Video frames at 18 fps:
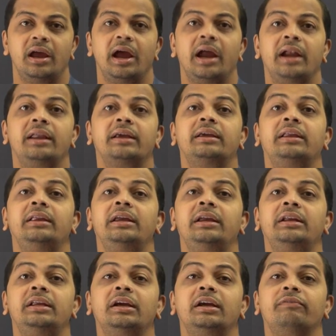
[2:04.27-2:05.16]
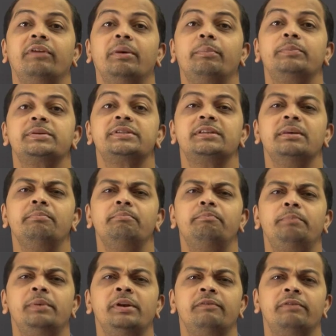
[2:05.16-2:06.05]
and creating a
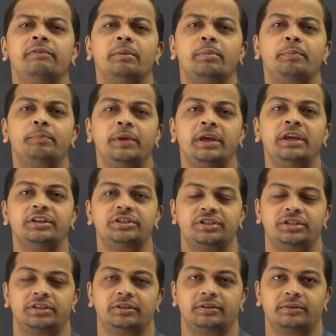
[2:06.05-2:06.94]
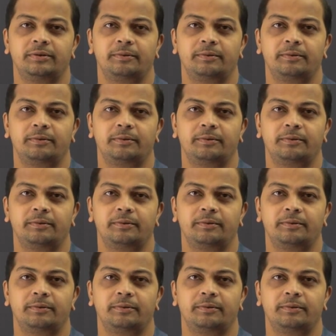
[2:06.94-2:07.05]
simple web page.